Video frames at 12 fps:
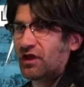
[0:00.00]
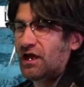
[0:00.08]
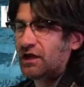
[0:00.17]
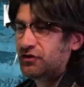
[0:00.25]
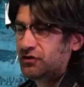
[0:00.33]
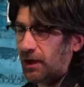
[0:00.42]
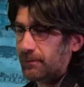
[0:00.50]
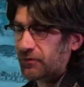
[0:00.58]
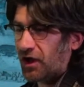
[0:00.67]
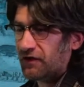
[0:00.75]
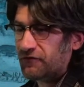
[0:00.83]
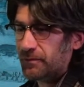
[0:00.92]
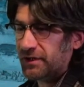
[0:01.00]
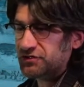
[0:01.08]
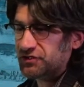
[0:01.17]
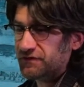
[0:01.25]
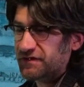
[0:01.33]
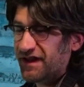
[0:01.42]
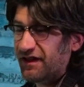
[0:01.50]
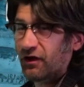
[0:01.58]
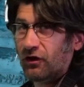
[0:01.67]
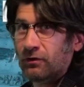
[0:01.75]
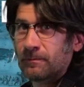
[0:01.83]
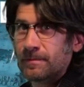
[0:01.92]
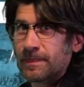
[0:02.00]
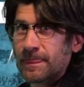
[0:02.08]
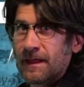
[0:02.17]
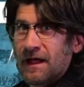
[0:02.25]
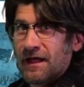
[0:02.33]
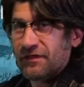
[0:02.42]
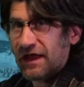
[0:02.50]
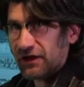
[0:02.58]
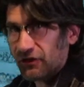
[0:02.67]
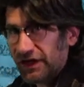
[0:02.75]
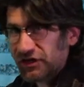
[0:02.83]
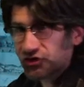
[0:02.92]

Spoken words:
dumped off a bunch of till, that glacier